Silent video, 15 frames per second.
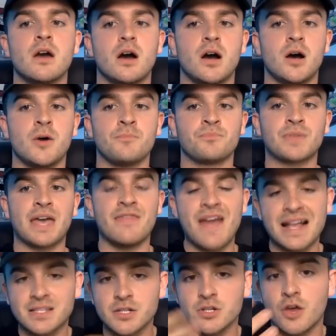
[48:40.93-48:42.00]
And
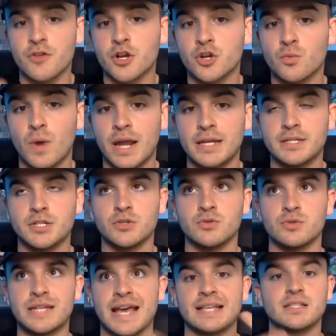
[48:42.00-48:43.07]
that's another good way
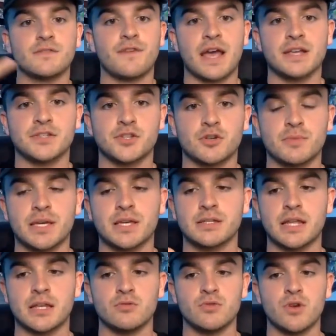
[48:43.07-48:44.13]
to test faster because
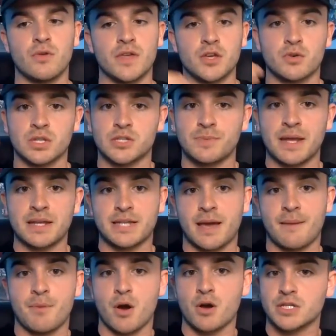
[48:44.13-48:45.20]
then you know that you can spend
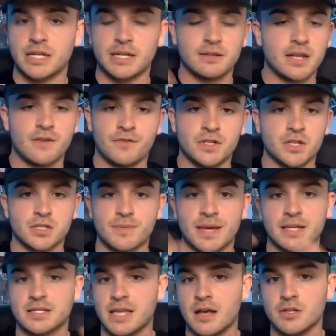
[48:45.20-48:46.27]
10 bucks and if it doesn't make
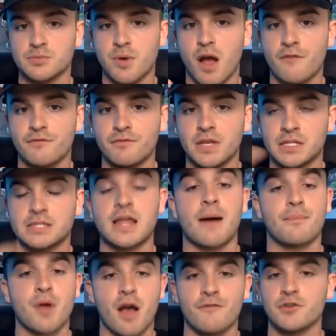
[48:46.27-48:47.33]
a sale, it's
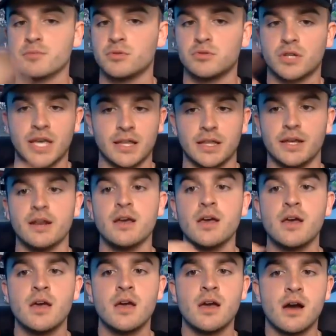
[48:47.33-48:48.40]
not profitable, kill it.
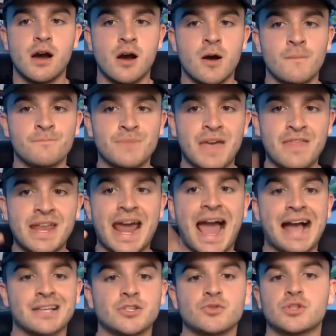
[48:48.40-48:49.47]
And then
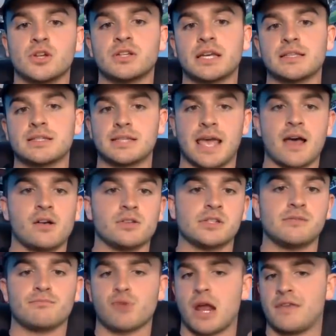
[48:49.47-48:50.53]
as you start to get sales
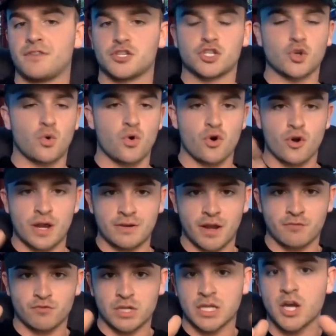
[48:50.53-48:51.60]
and brand the store
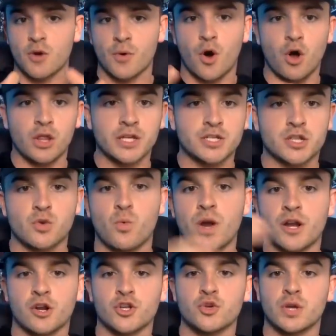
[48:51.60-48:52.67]
and really go all into the
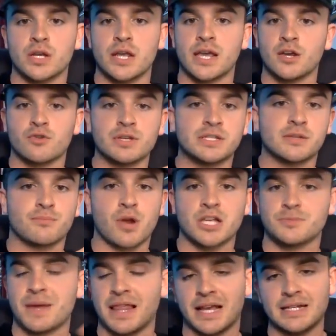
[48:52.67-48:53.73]
winter, you can increase the
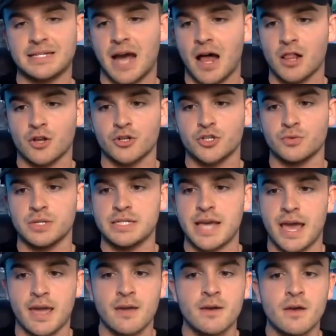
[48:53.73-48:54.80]
price by like $1 or $2 a
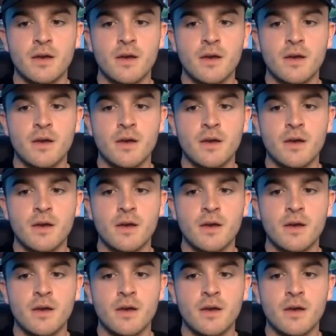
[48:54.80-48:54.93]
day.